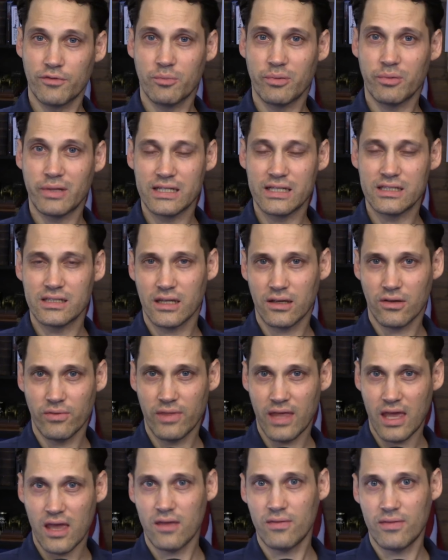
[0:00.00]
the place. Like,
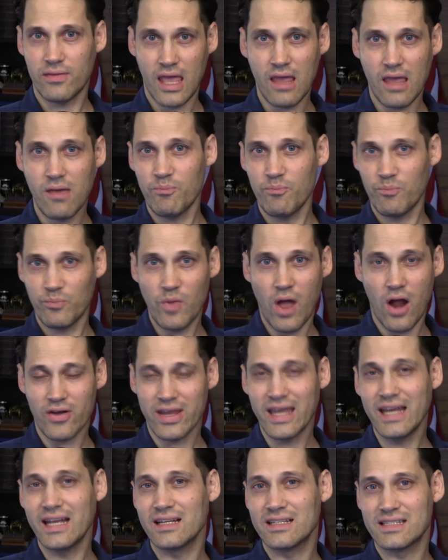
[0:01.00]
they are
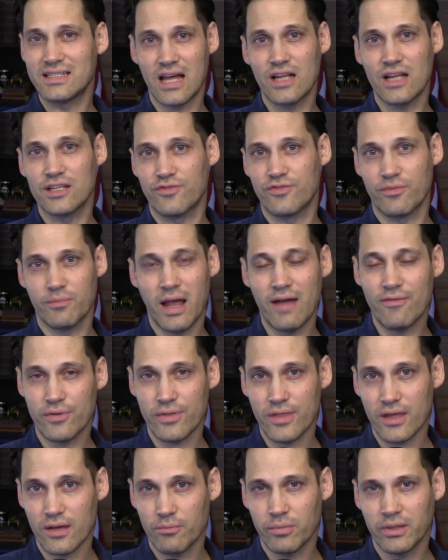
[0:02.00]
getting sounds from
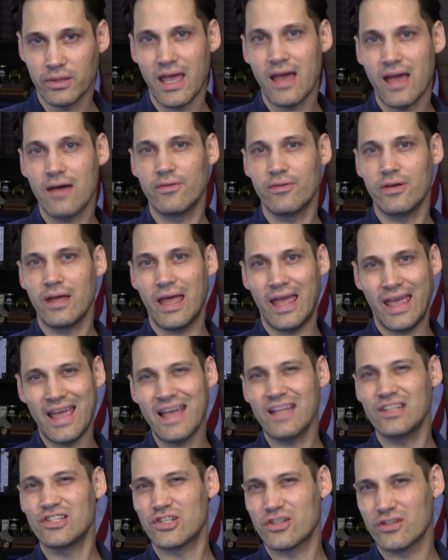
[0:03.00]
everything, but they have
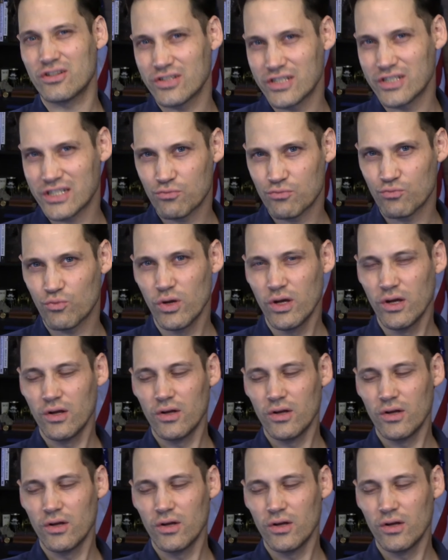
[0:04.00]
answers, and